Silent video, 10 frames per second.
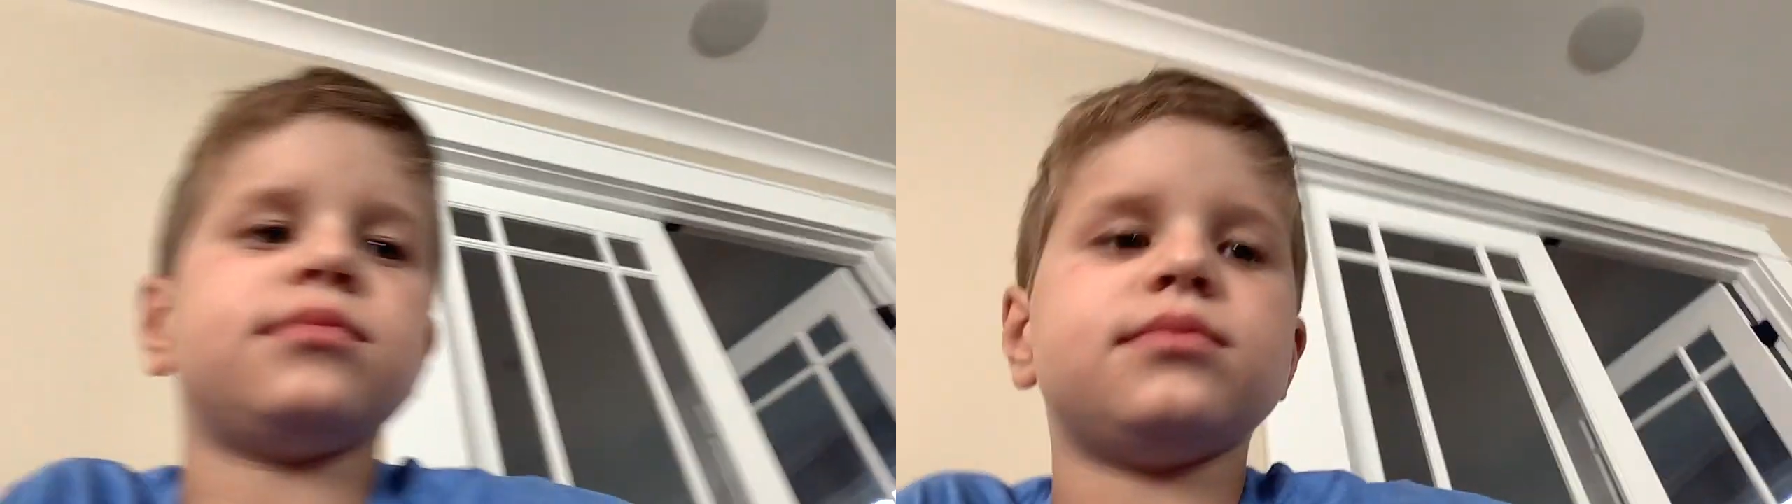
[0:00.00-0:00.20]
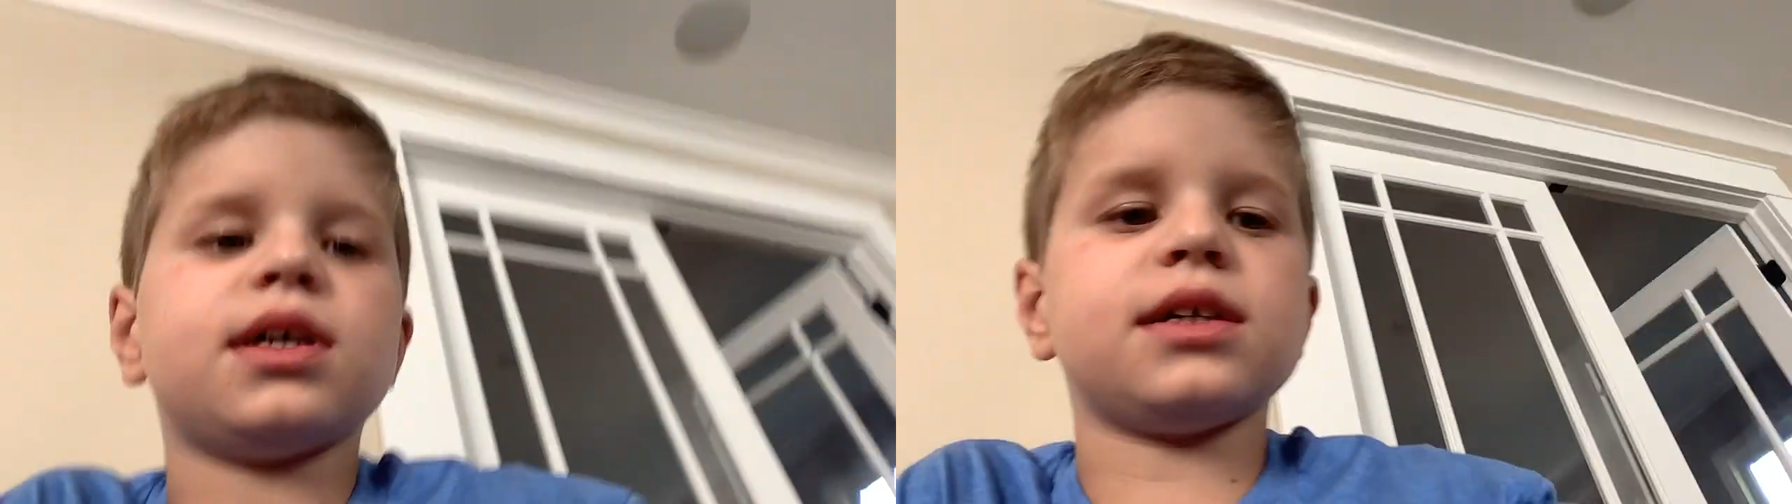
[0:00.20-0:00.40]

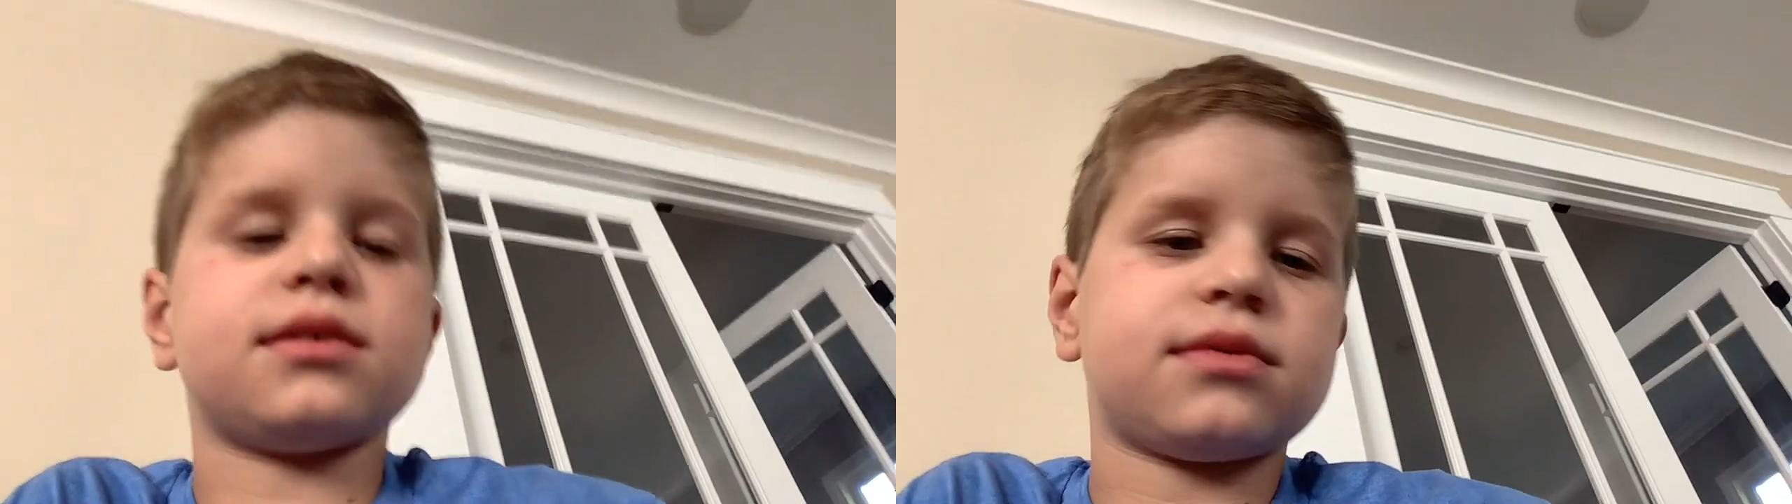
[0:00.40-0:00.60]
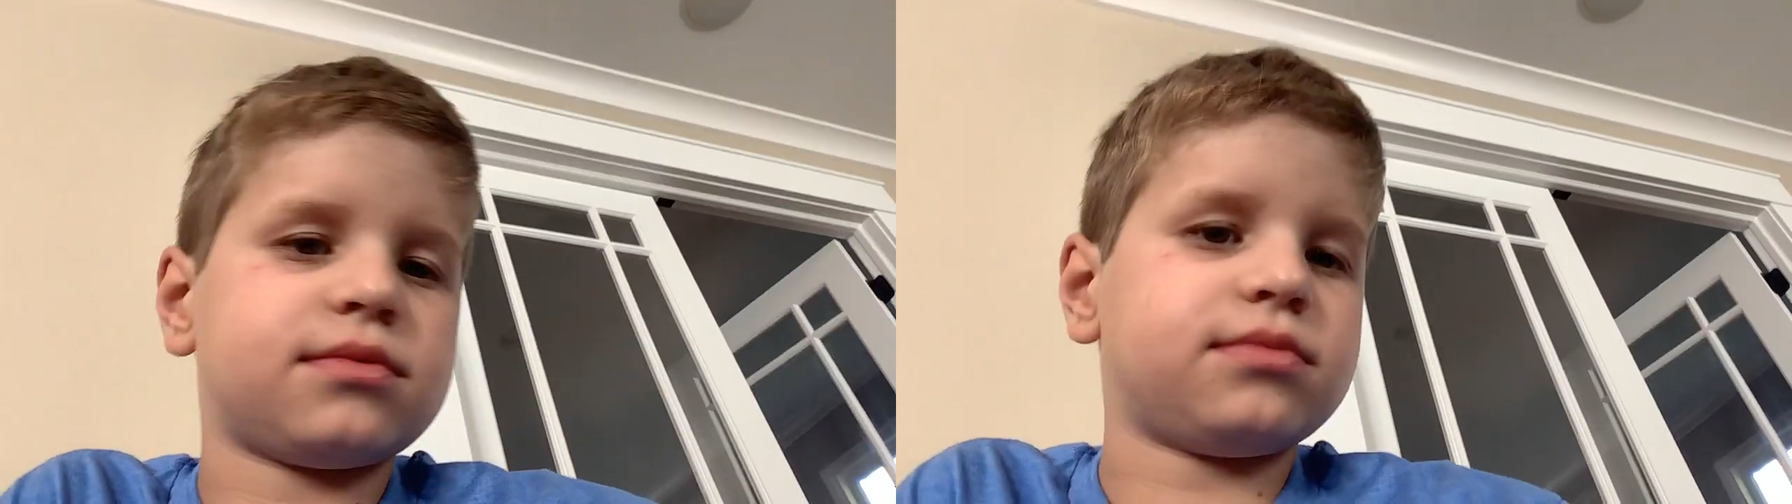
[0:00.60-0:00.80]
like
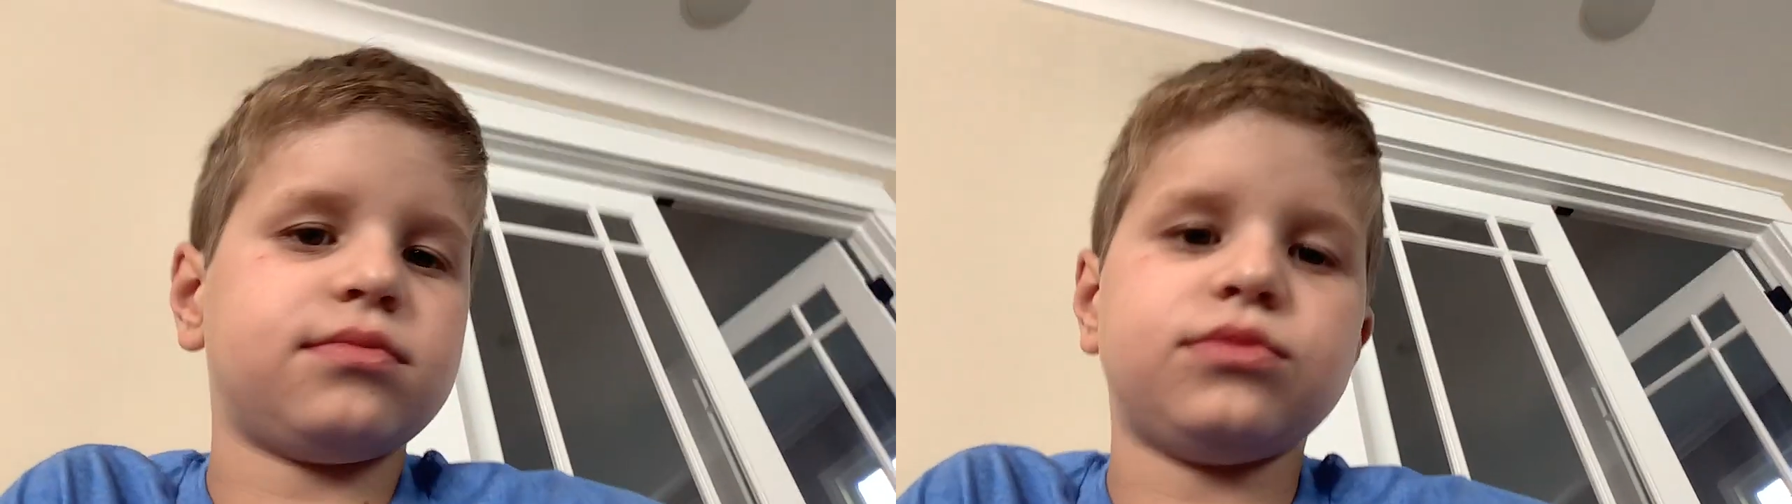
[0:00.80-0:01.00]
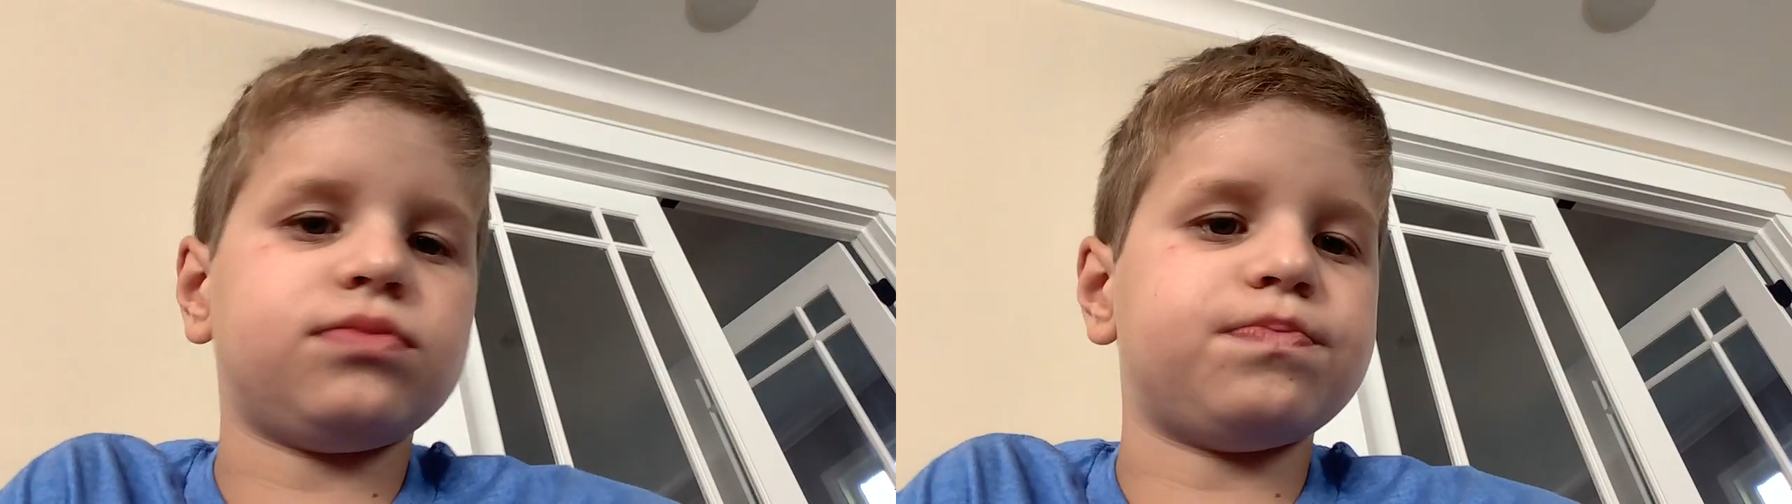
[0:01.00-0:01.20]

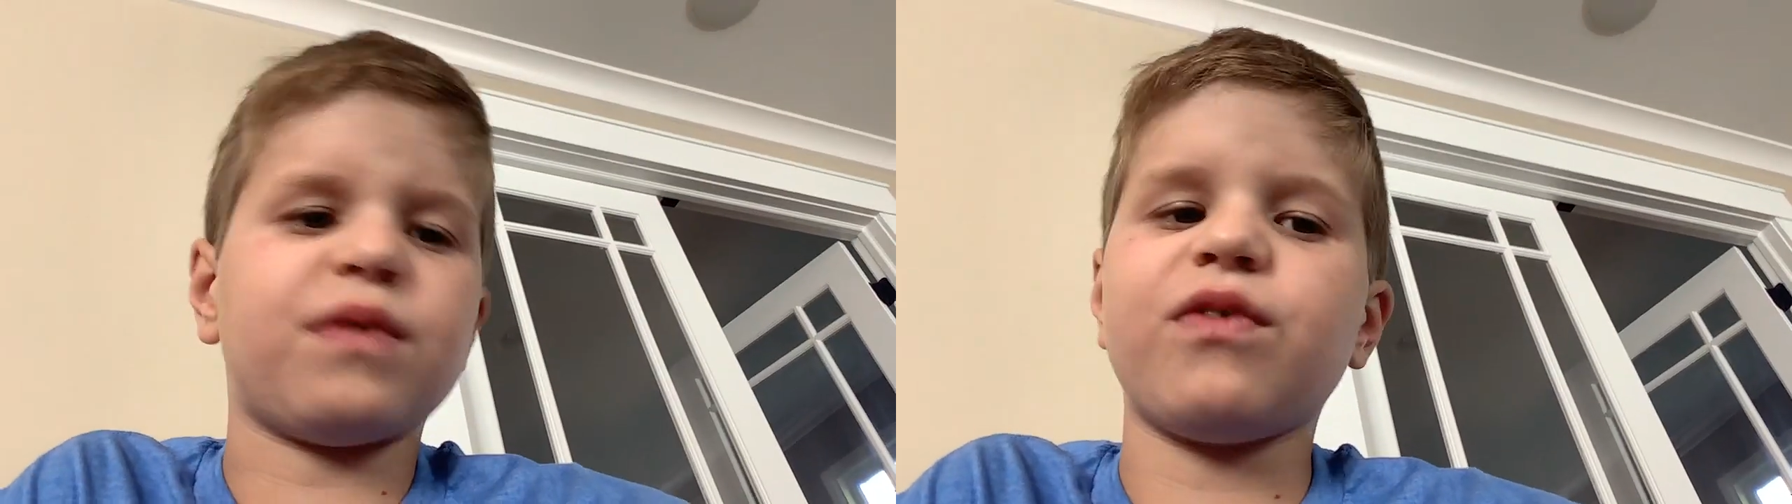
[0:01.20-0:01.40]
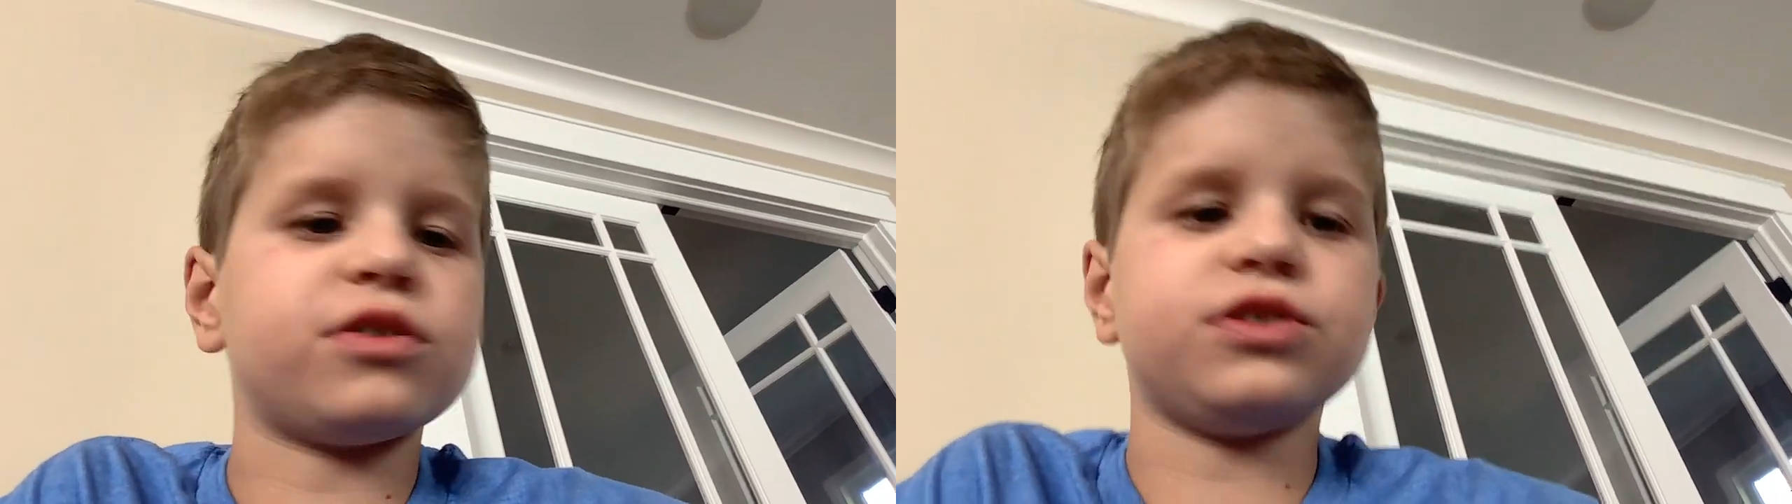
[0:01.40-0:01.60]

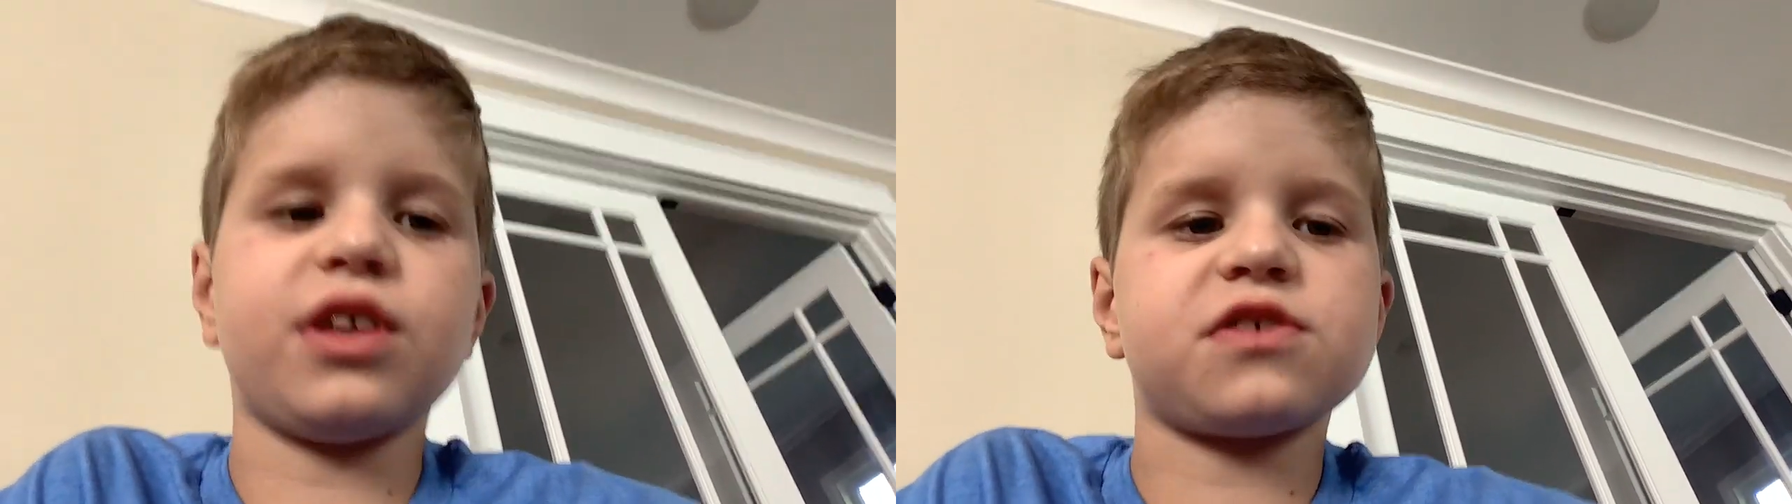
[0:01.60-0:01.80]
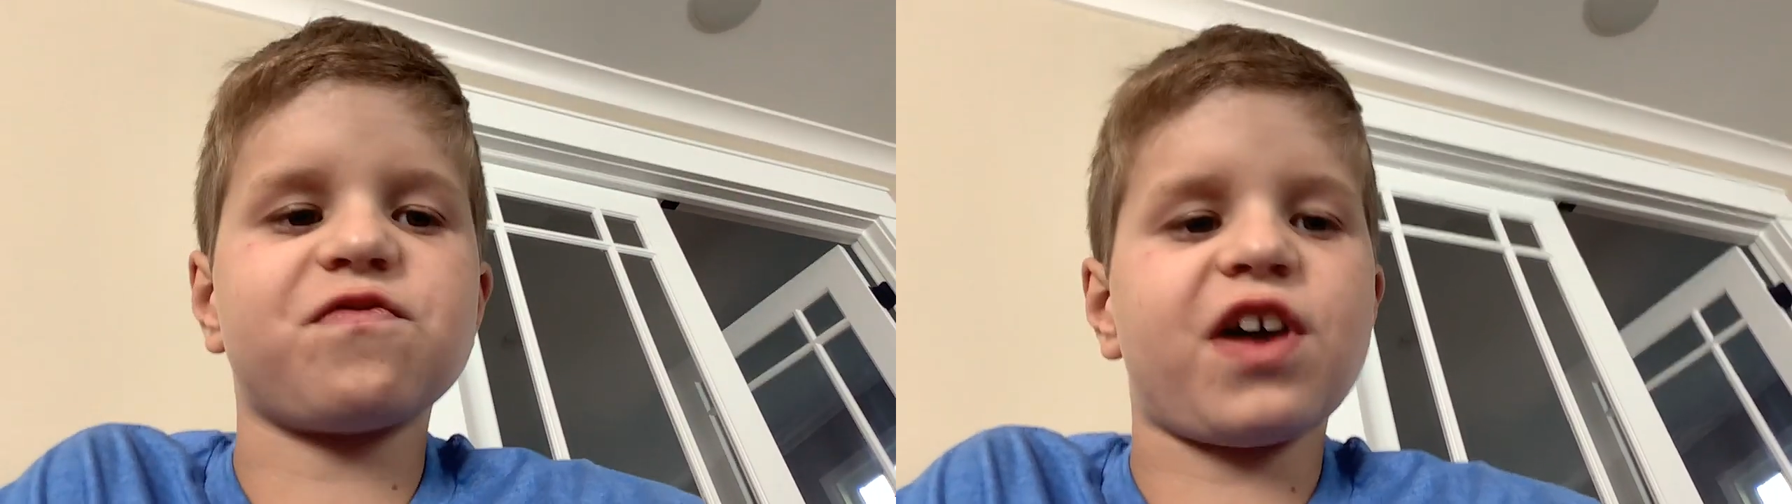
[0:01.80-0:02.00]
before
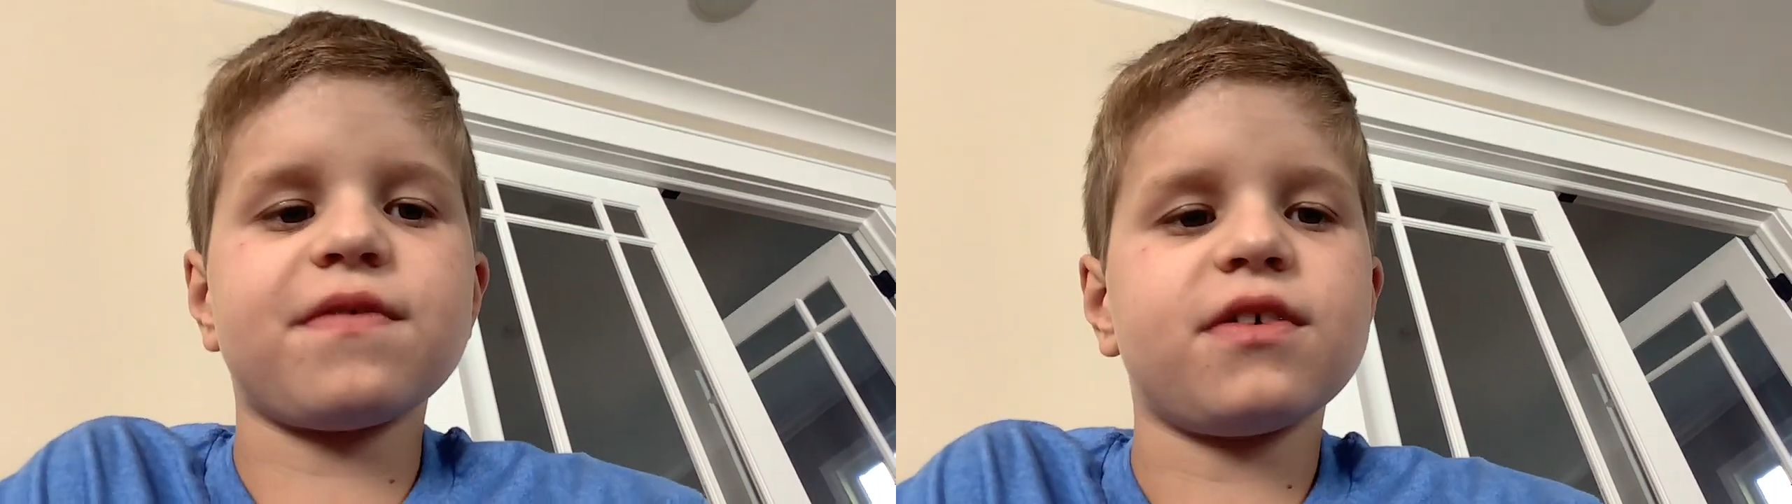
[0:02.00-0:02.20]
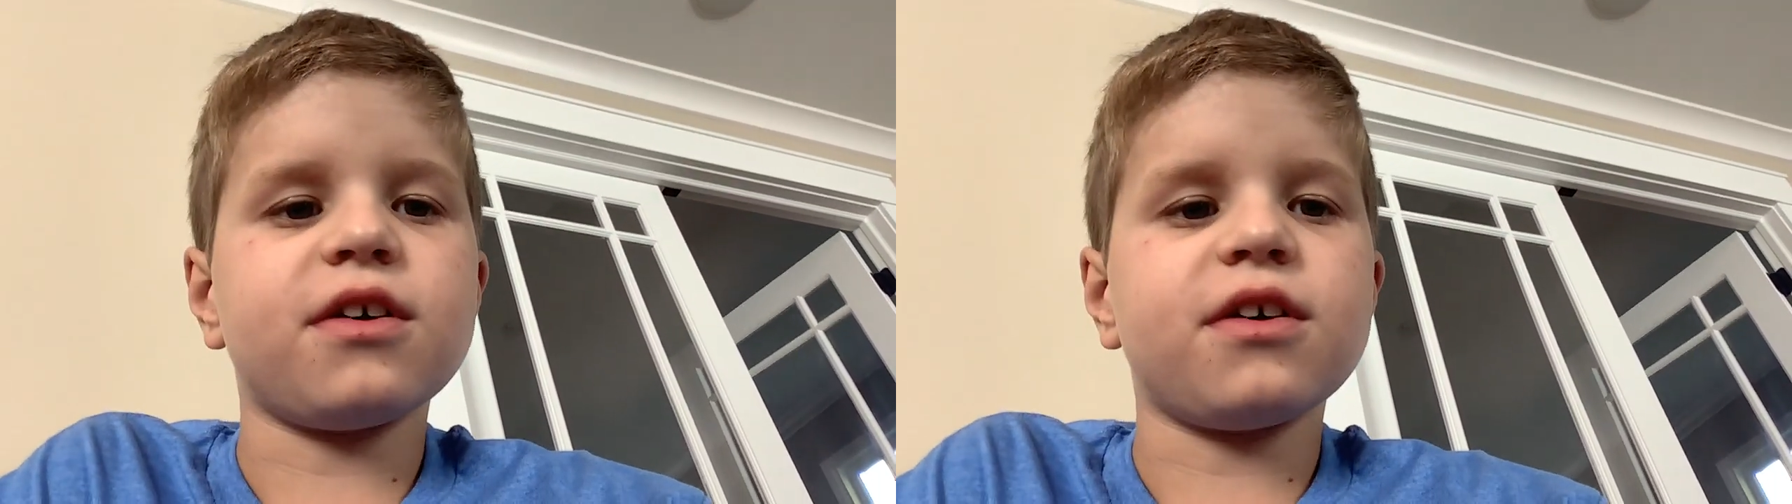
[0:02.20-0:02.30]
2005,